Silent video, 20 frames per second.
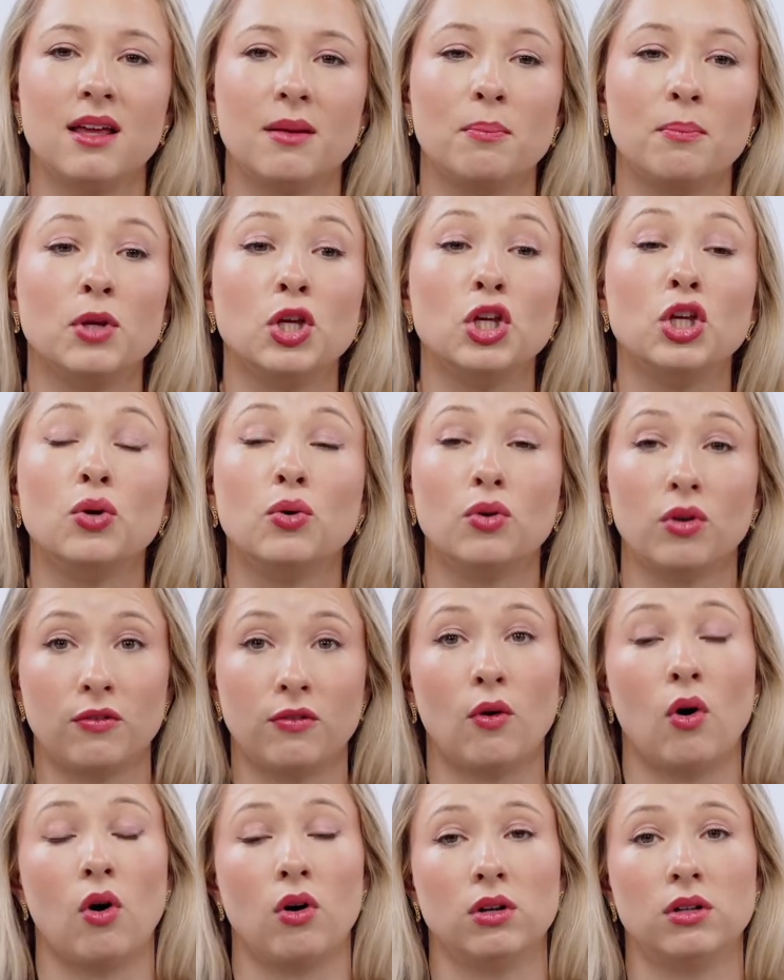
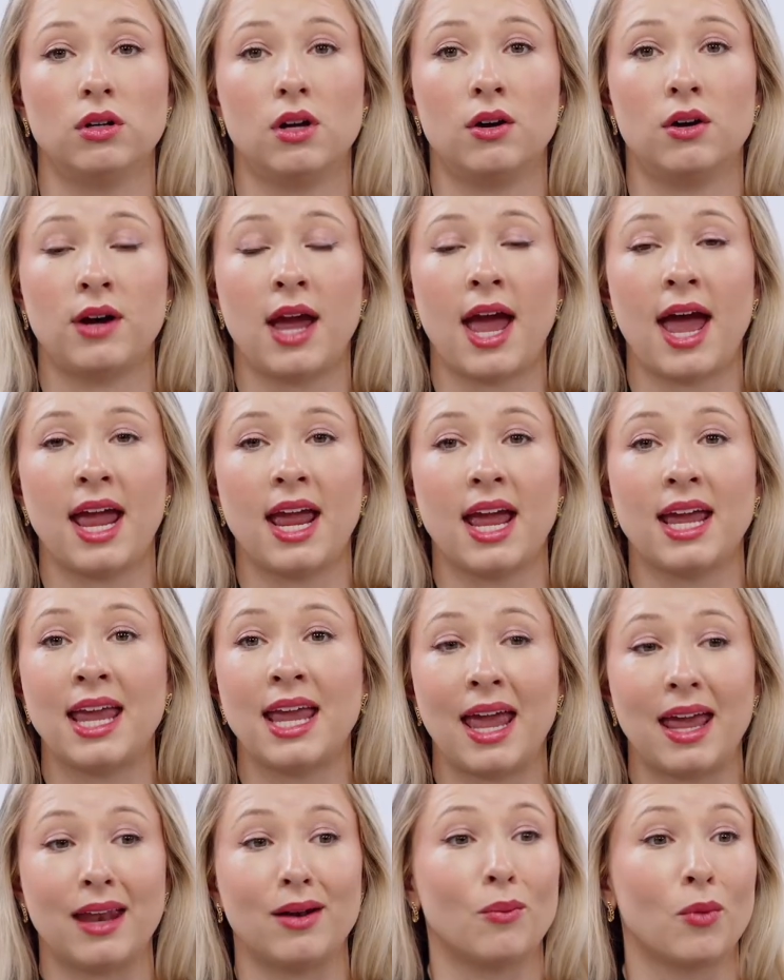Beautiful, okay?
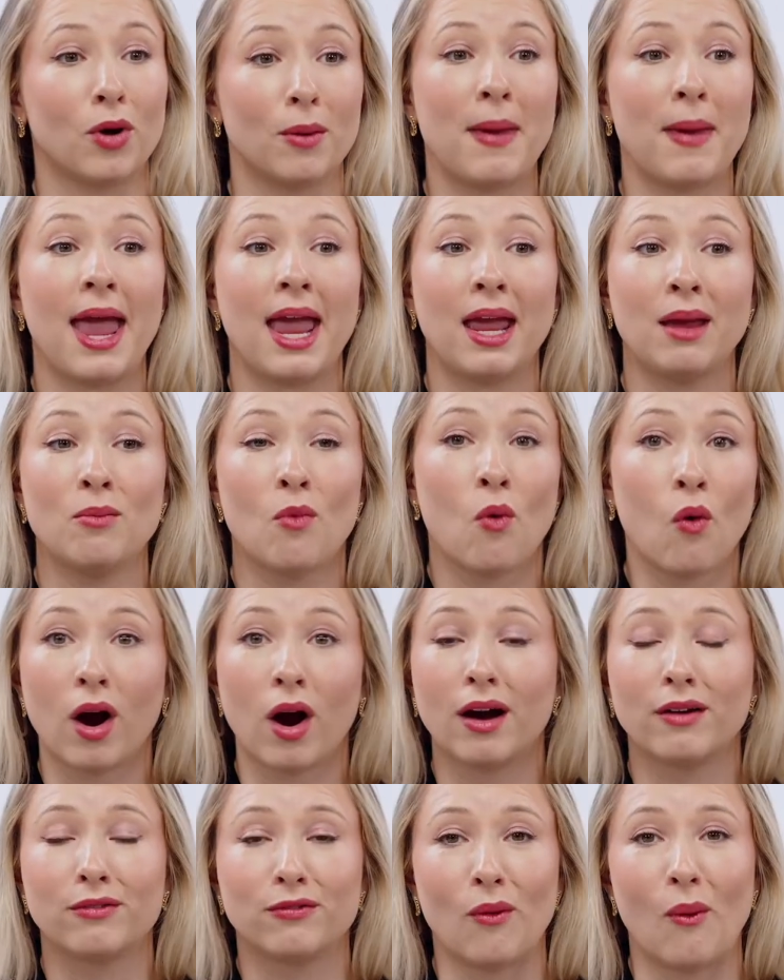Again, we're paying
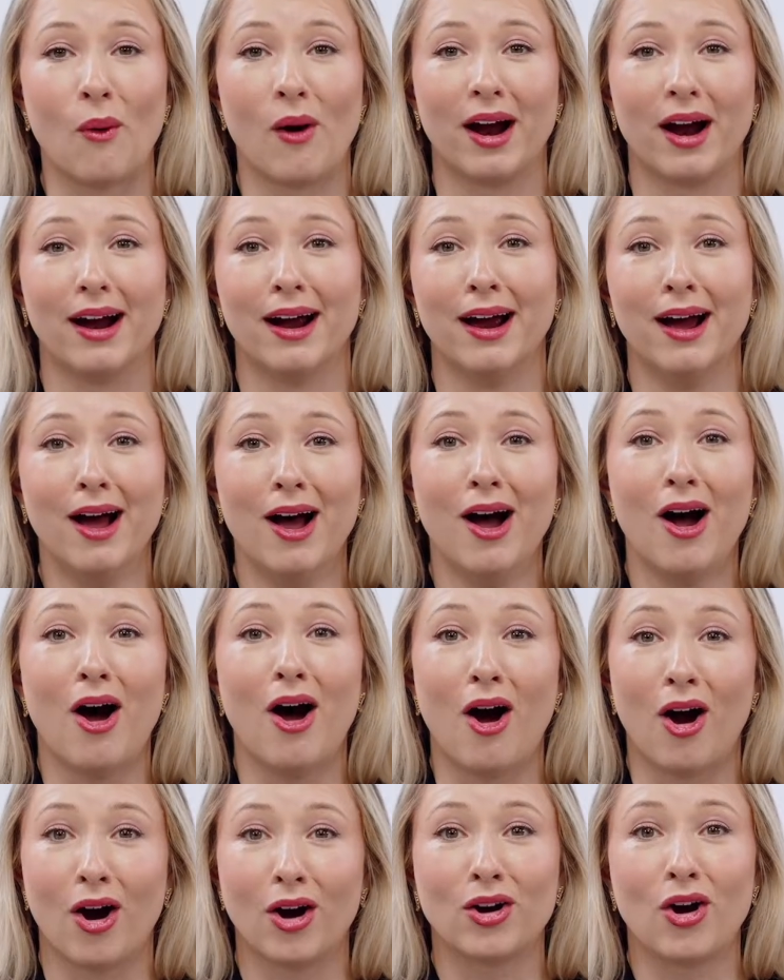more for
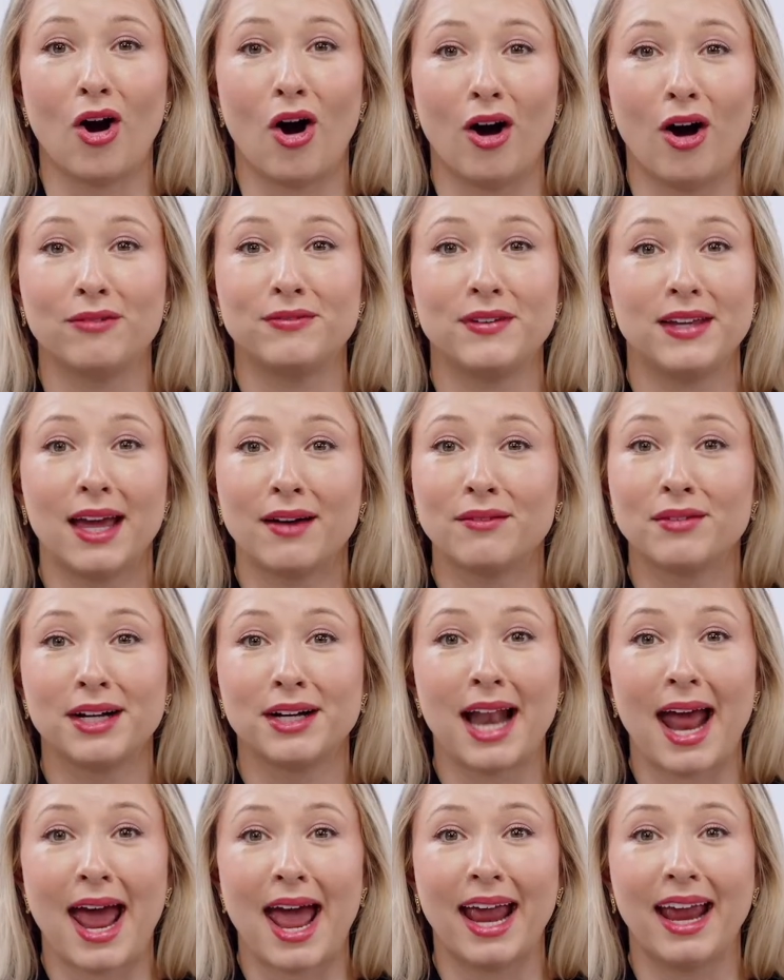our coffee every
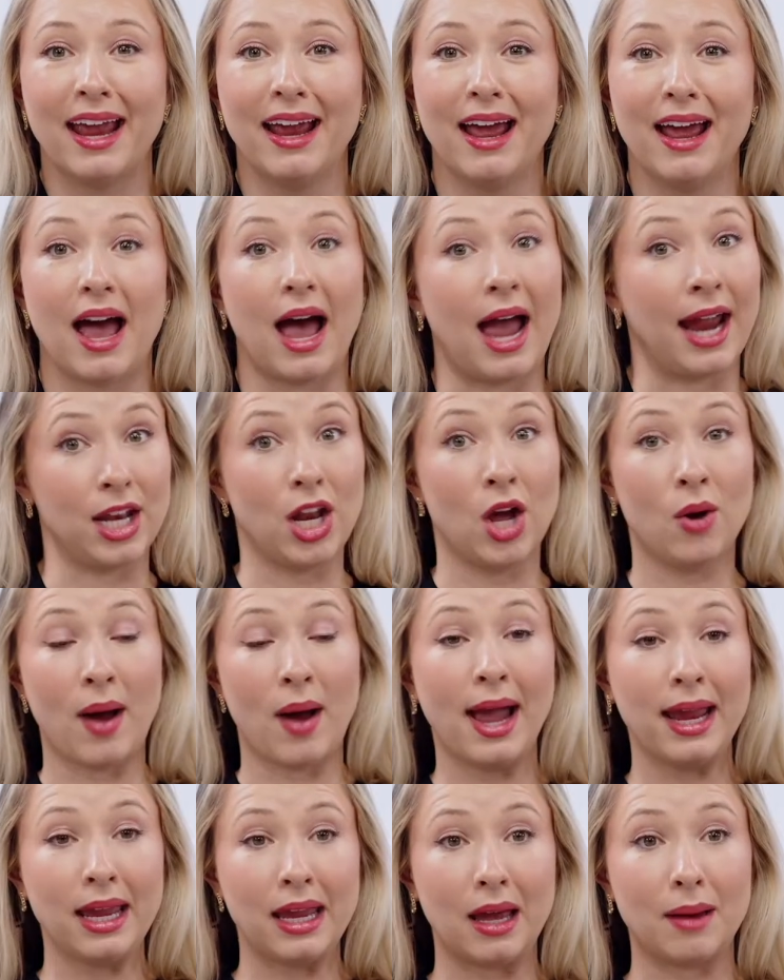day. I know
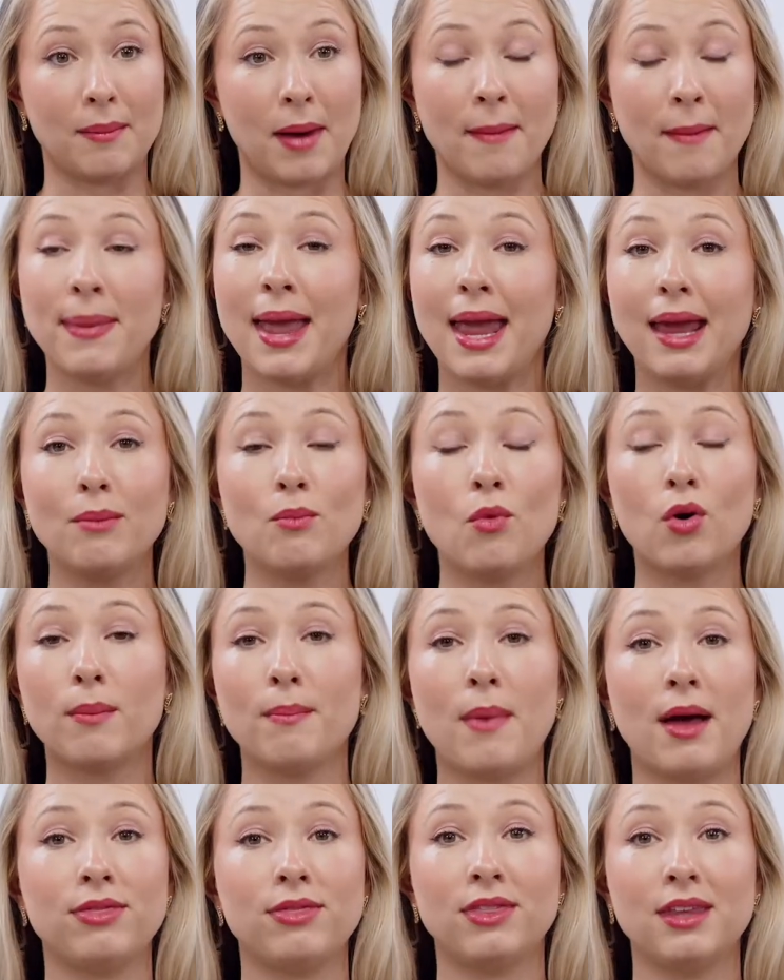I am. I'm paying more
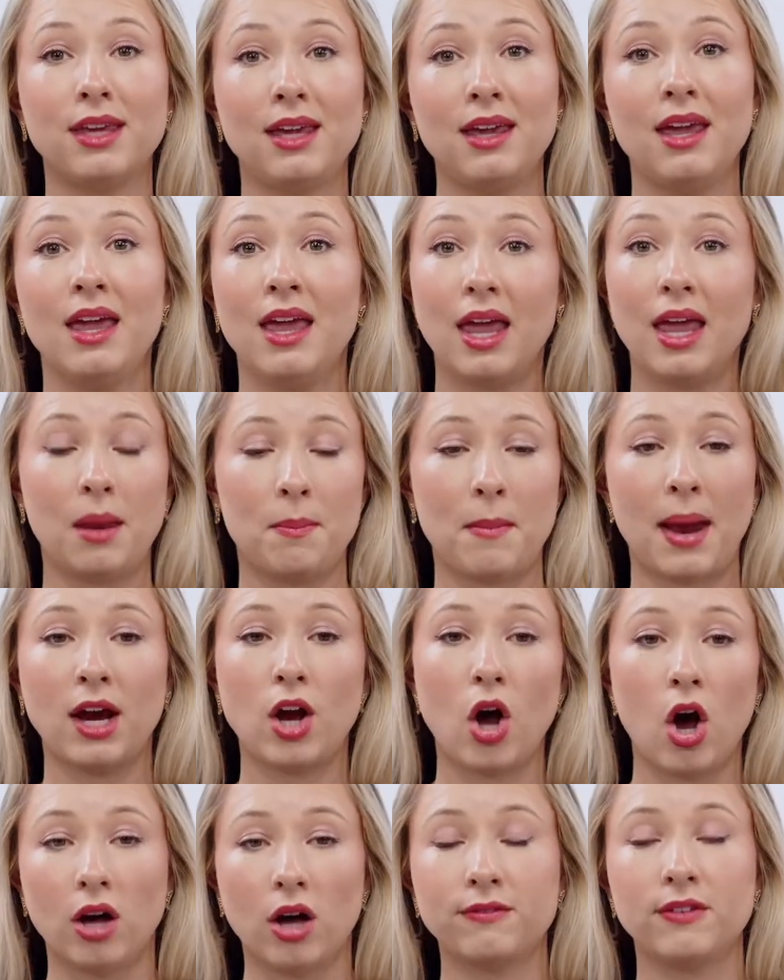monthly in my
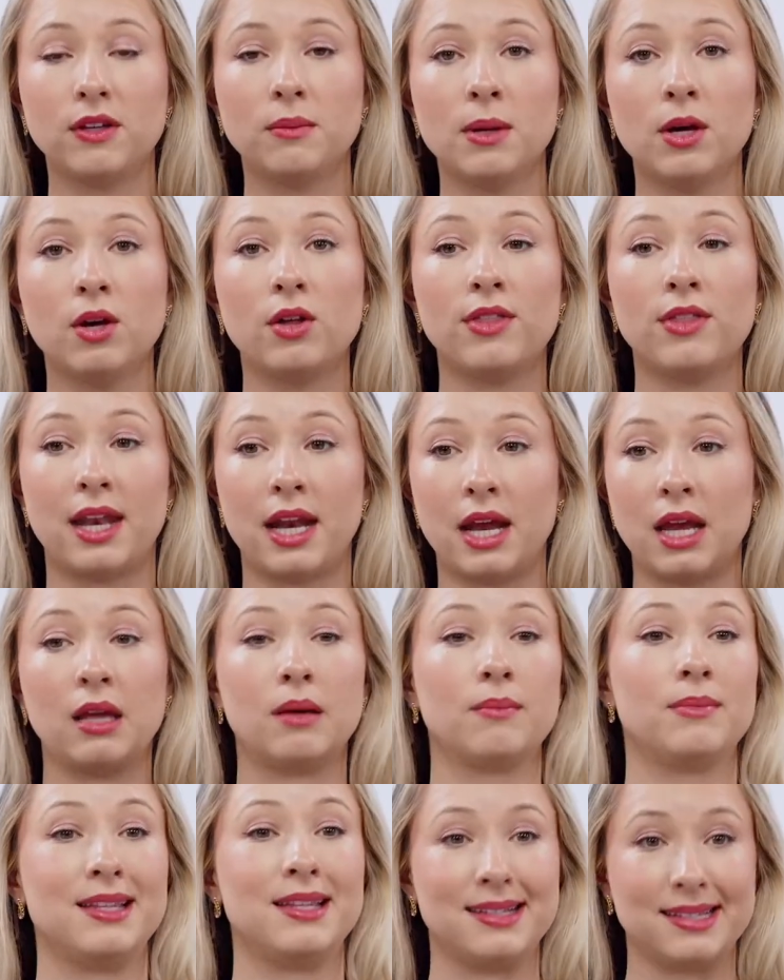coffee bill than I
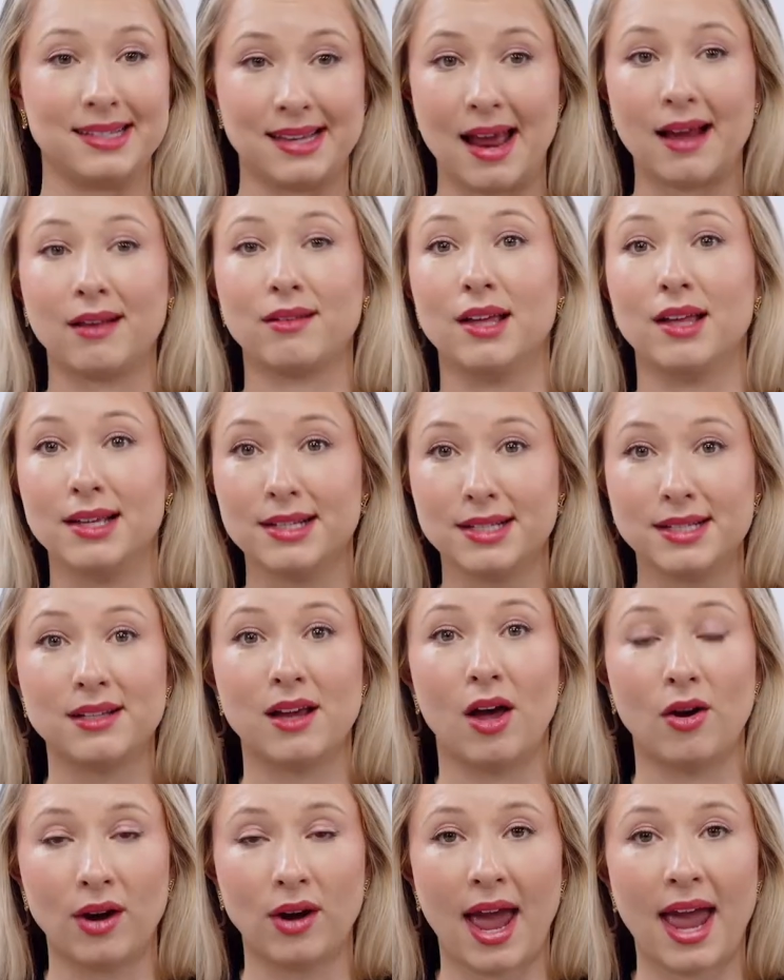am this necklace,
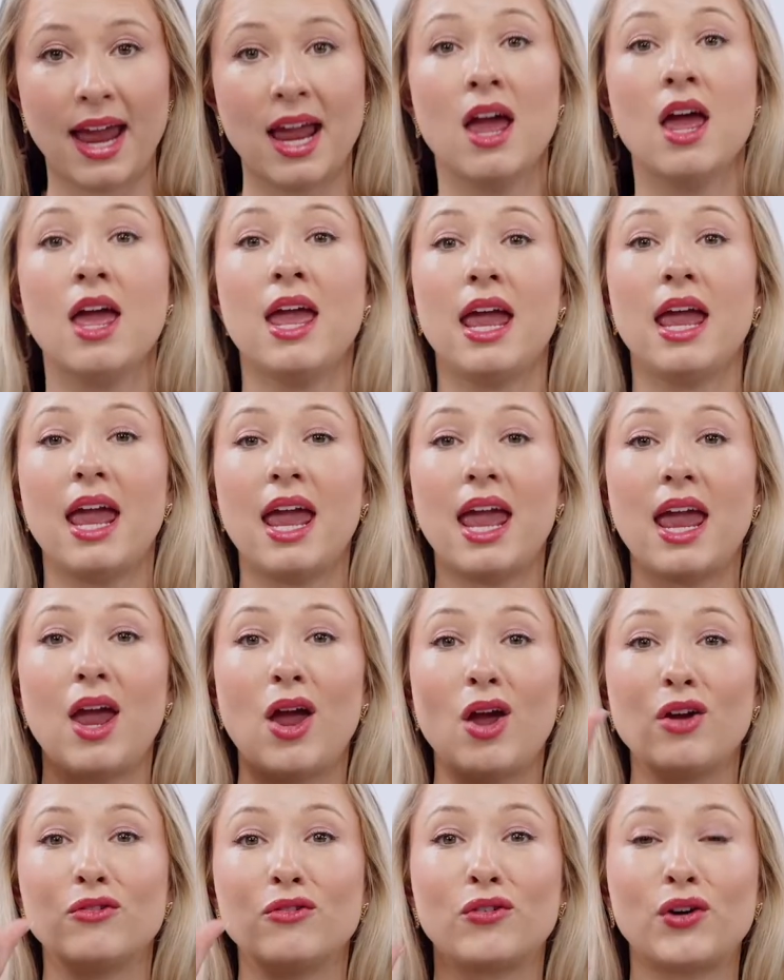okay?
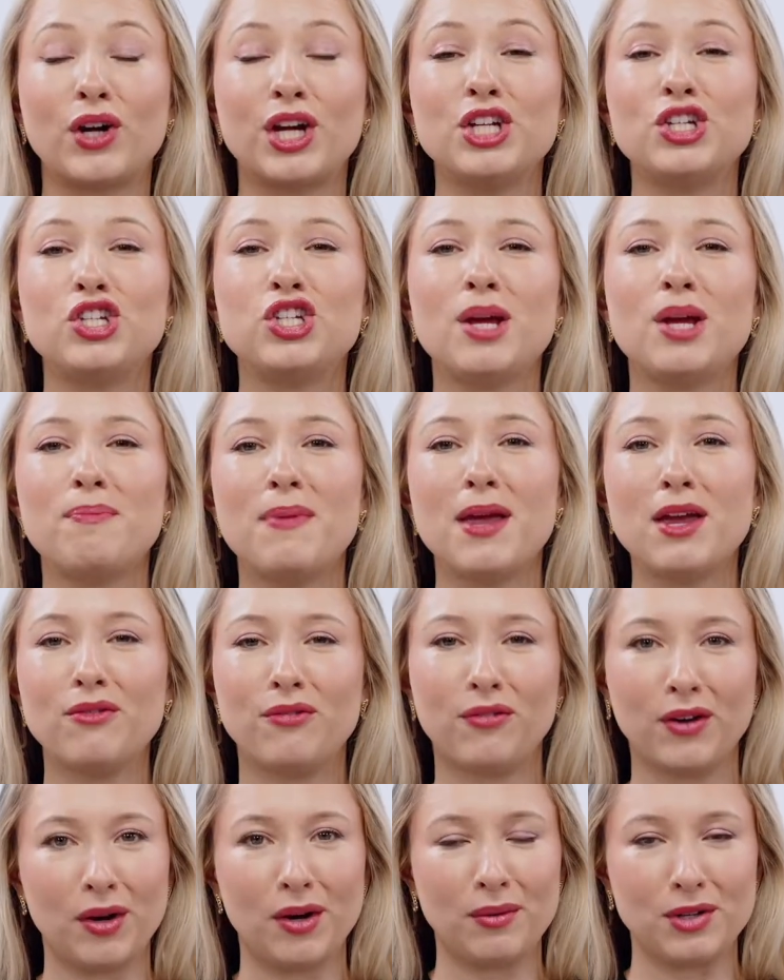Free shipping,
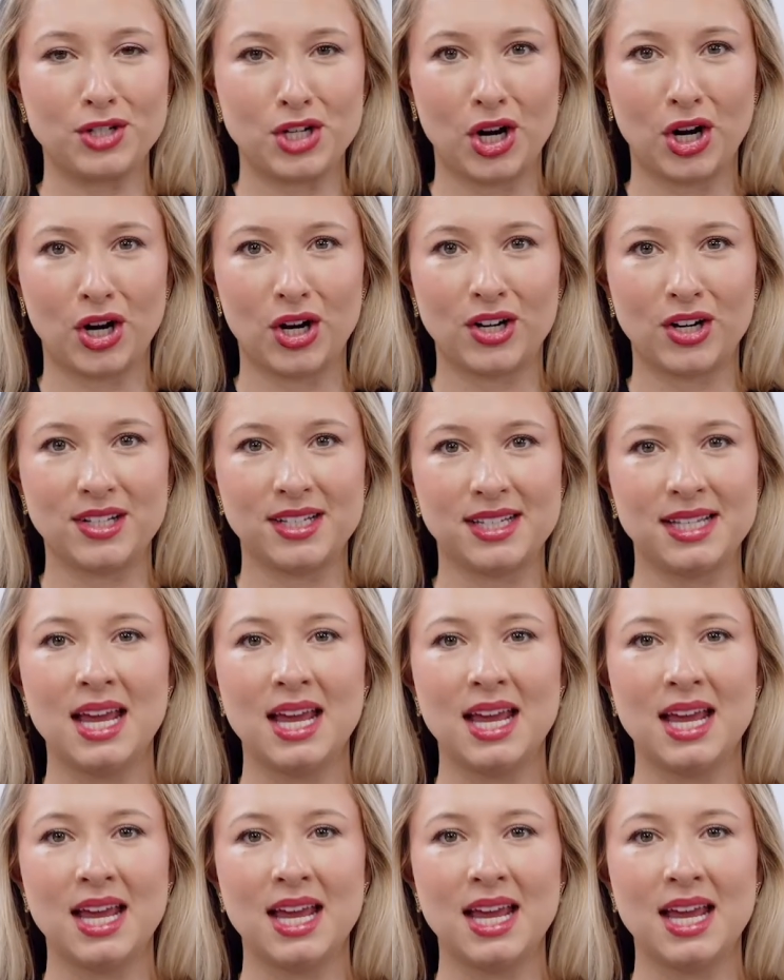free returns.